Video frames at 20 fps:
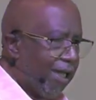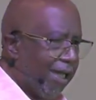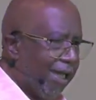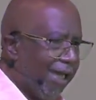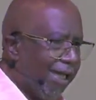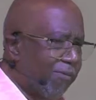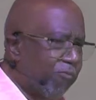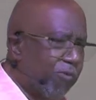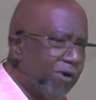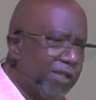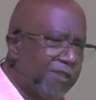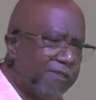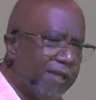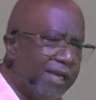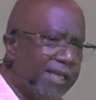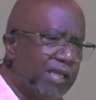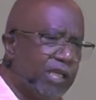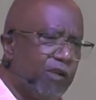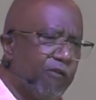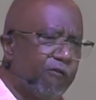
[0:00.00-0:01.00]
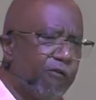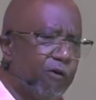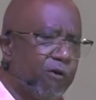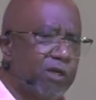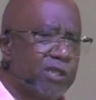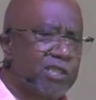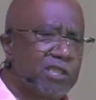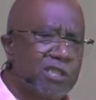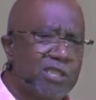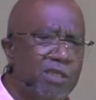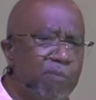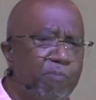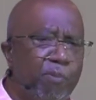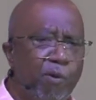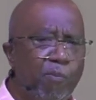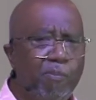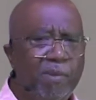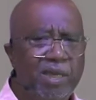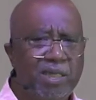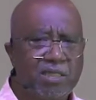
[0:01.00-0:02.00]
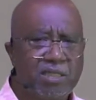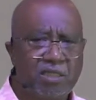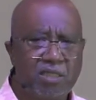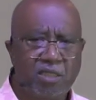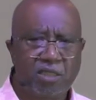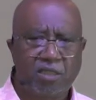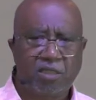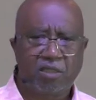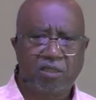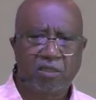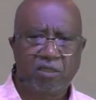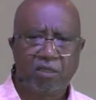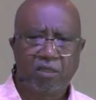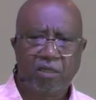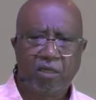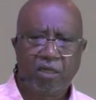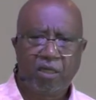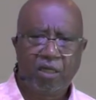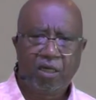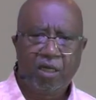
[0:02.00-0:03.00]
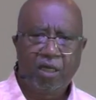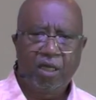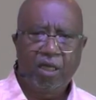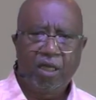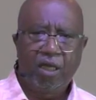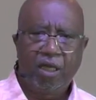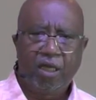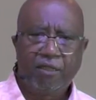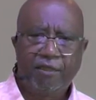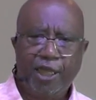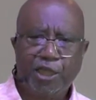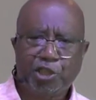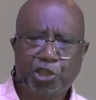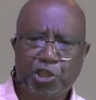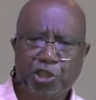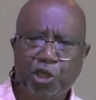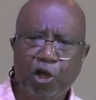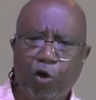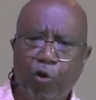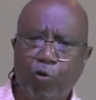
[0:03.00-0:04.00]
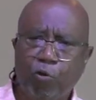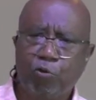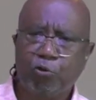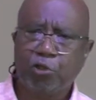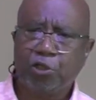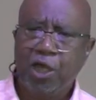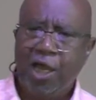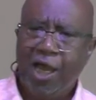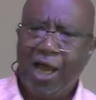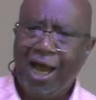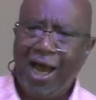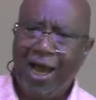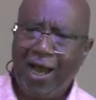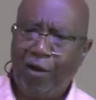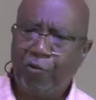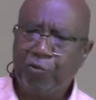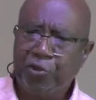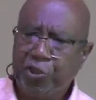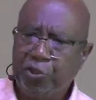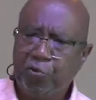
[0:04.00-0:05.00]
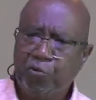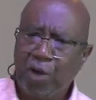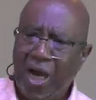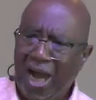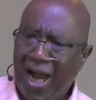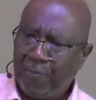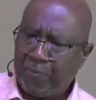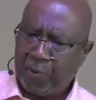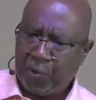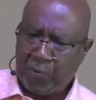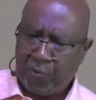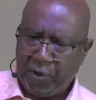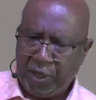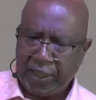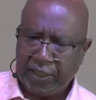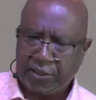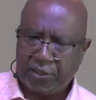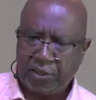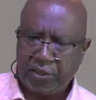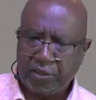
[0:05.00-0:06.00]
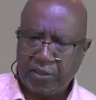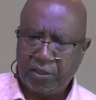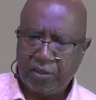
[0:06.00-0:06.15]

And we thank you for a simple message that shows how you operate,